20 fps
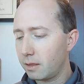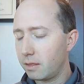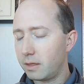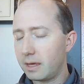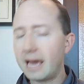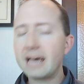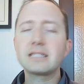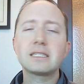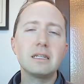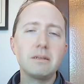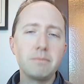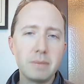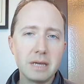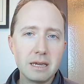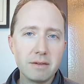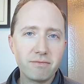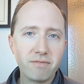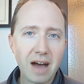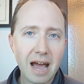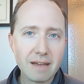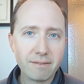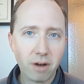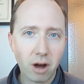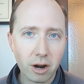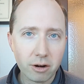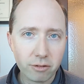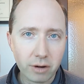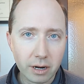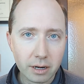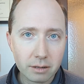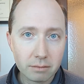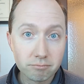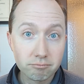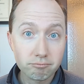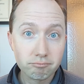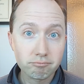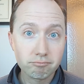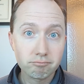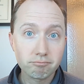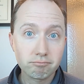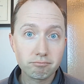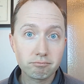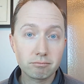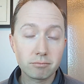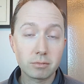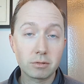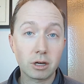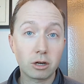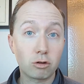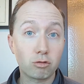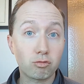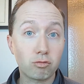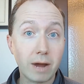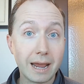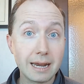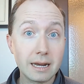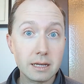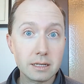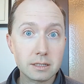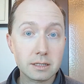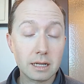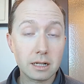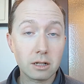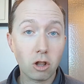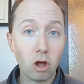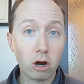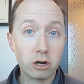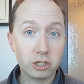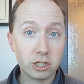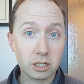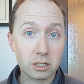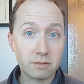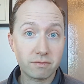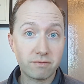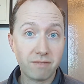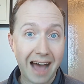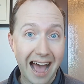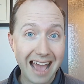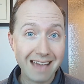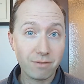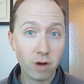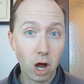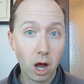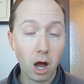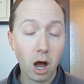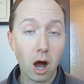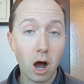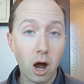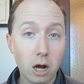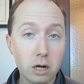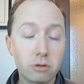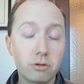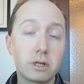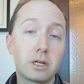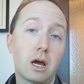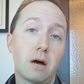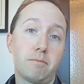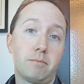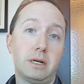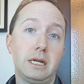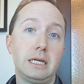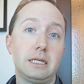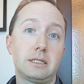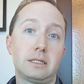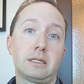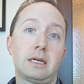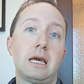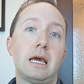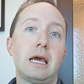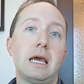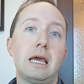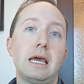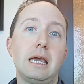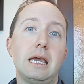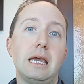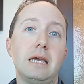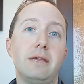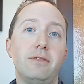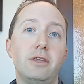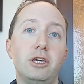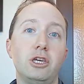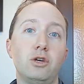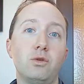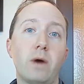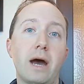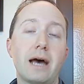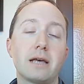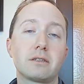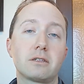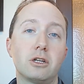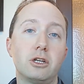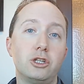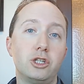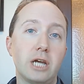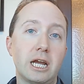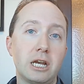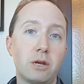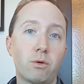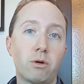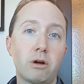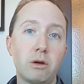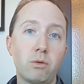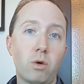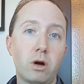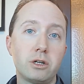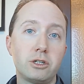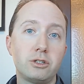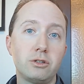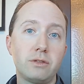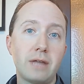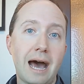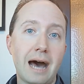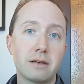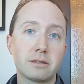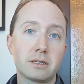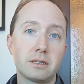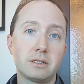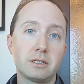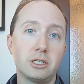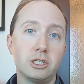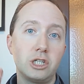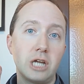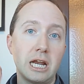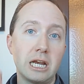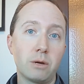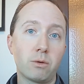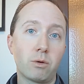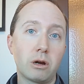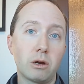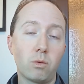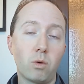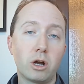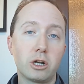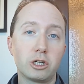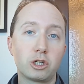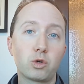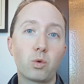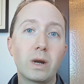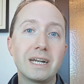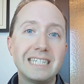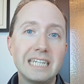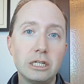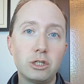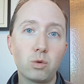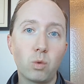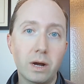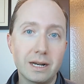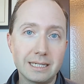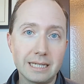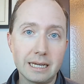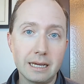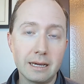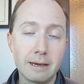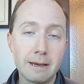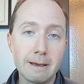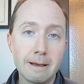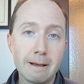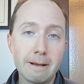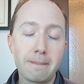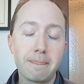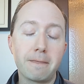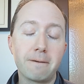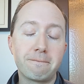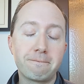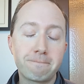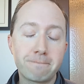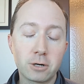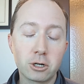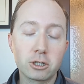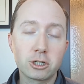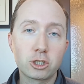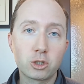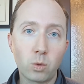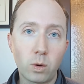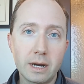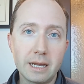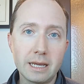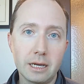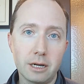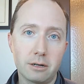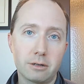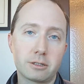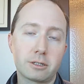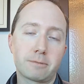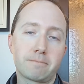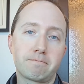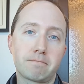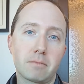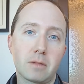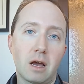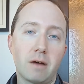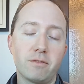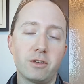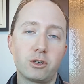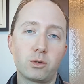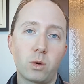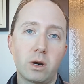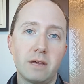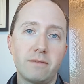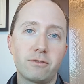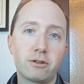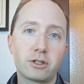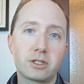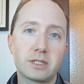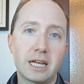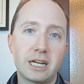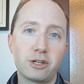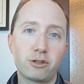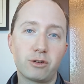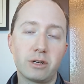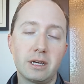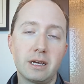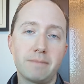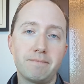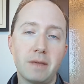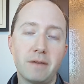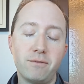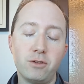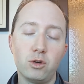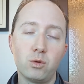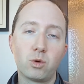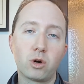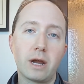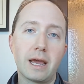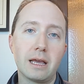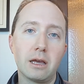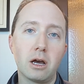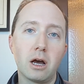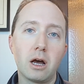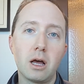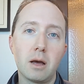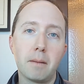The S&P 500, the greatest and largest 500 companies in the US, January 1, 2000 to January 1, 2020, the first 20 years of the 21st century, if you were a